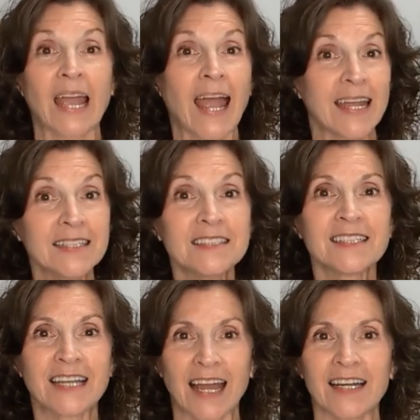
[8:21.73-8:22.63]
and
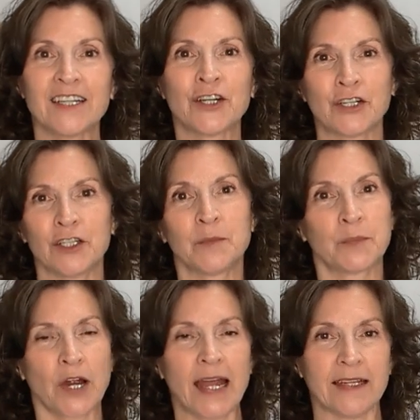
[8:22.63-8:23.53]
to get a
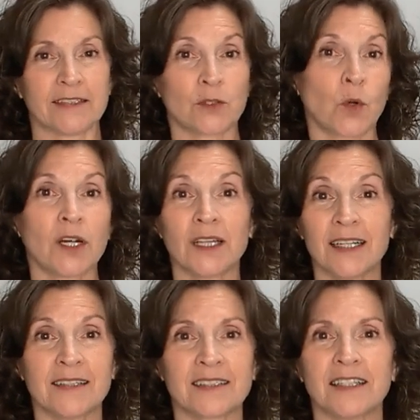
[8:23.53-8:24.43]
good price, or at
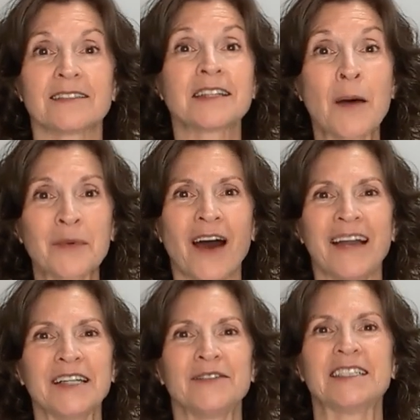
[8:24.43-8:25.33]
least some
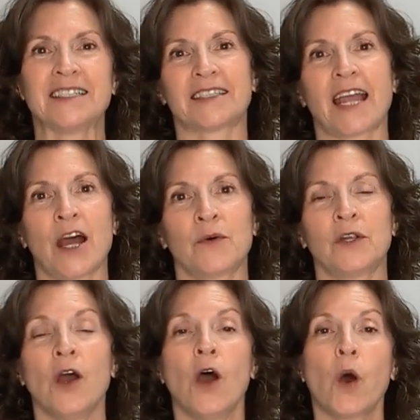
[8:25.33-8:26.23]
kind of a discount,
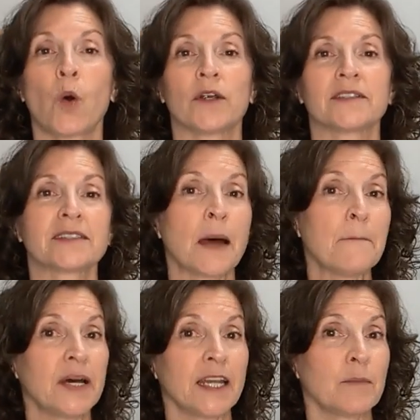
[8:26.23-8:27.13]
or
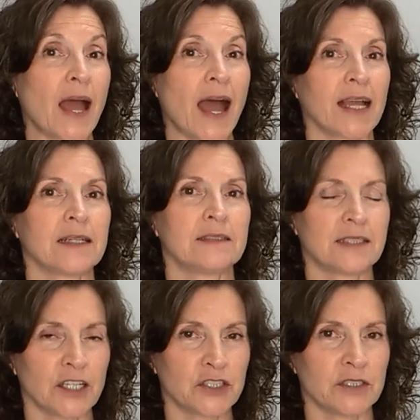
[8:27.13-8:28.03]
some money back,
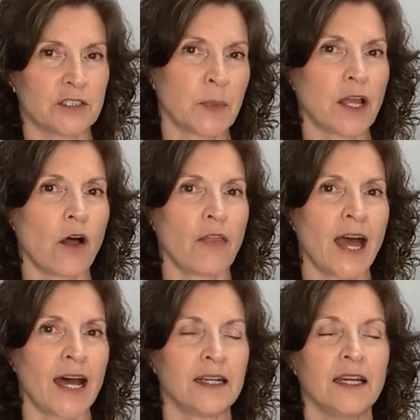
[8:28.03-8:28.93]
concessions we call
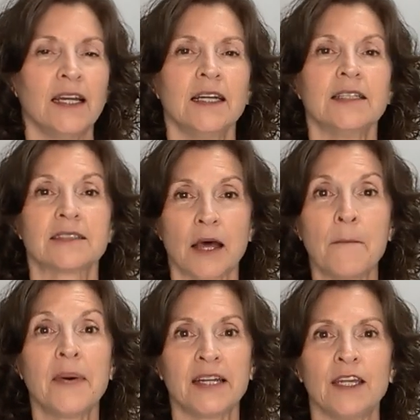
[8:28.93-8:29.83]
that,
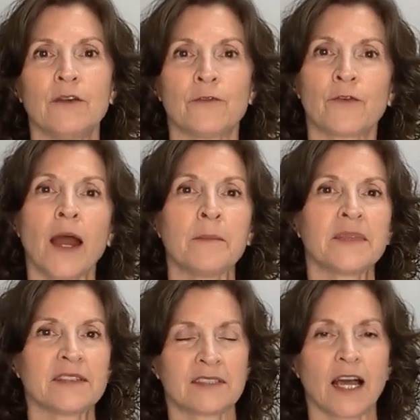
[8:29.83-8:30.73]
some money from
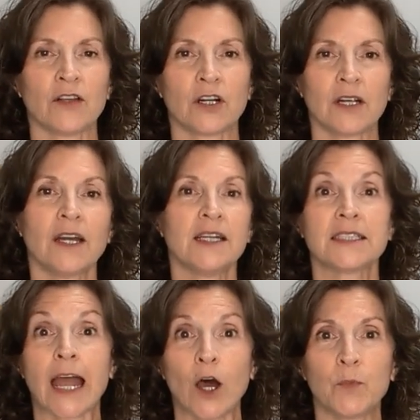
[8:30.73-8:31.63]
the seller
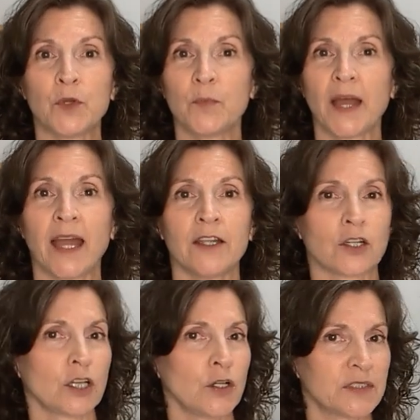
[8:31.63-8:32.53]
to help you pay
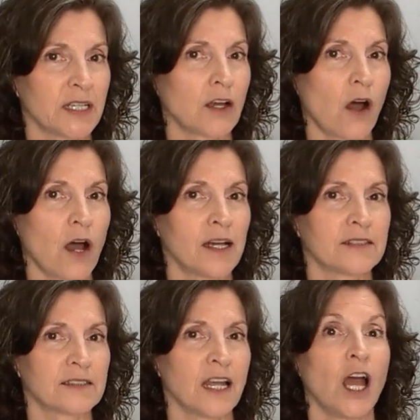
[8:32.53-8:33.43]
your closing
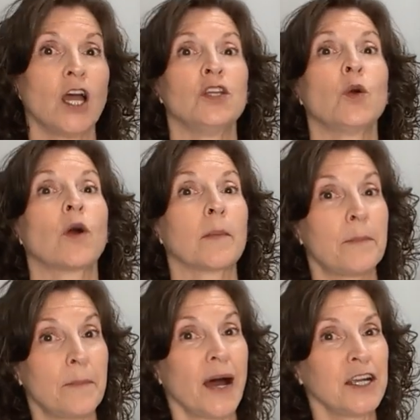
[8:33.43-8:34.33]
costs,
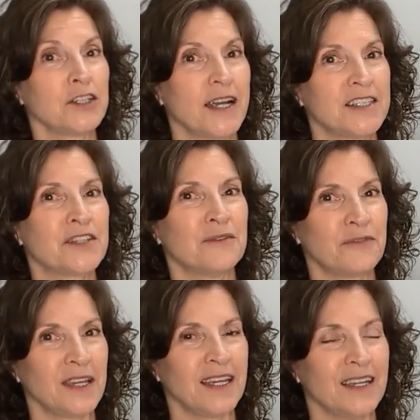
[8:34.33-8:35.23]
your buyer agent
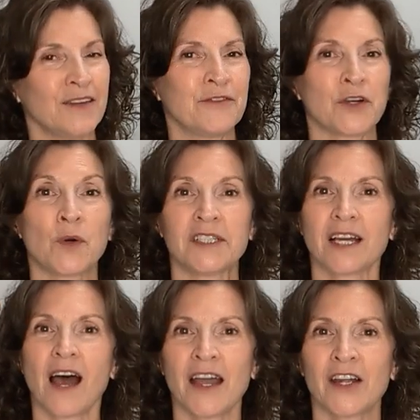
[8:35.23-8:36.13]
fee if you're going
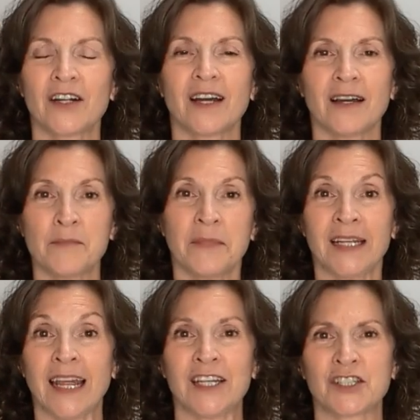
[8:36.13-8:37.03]
to hire
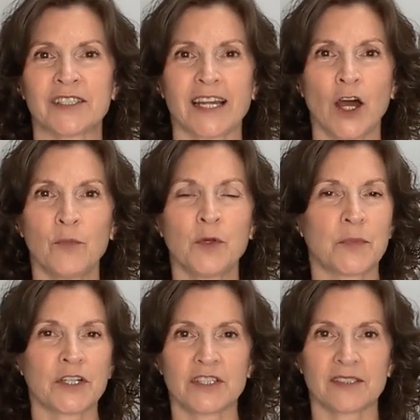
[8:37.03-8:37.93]
an agent to help you
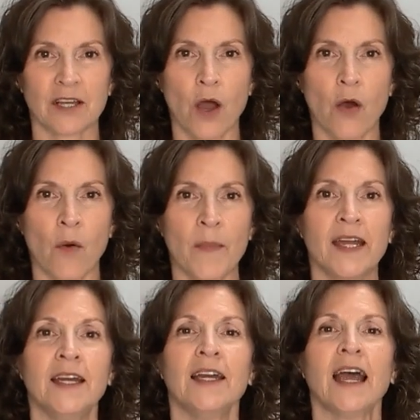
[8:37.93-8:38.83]
purchase the home.
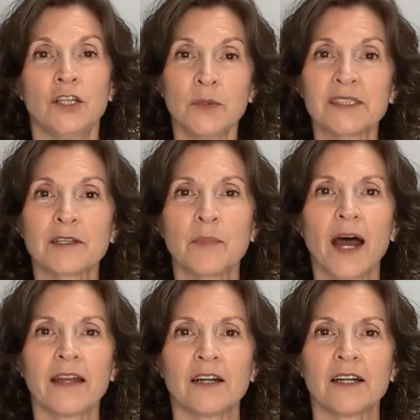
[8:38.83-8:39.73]
You as the
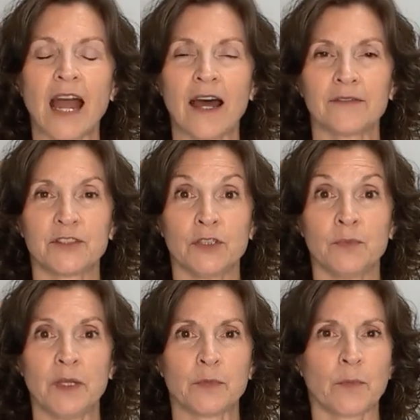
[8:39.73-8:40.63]
buyer have to
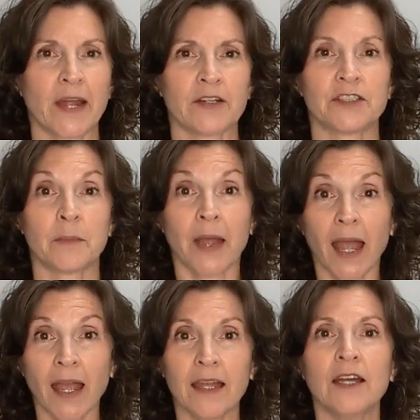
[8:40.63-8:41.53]
be prepared to
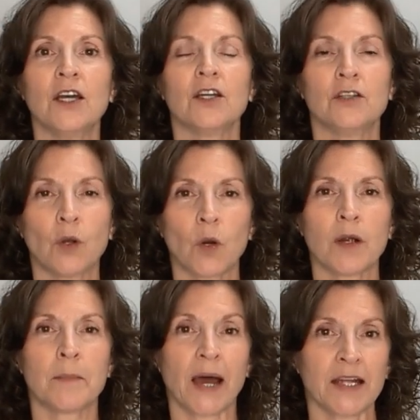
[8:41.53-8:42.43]
pay
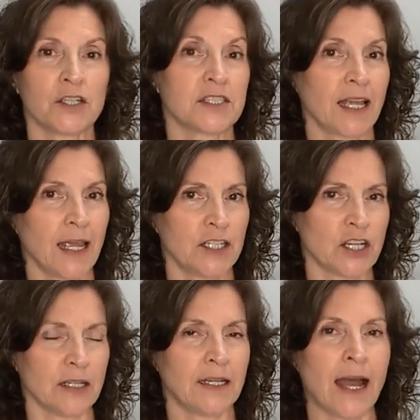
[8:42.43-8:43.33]
your buyer's
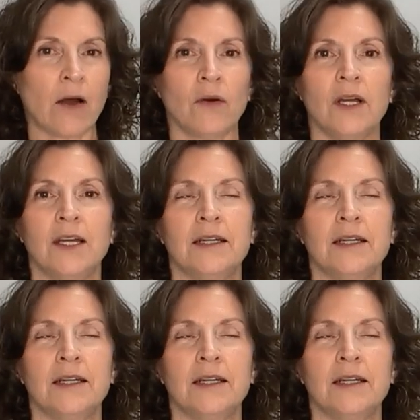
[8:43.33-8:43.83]
agent. Now,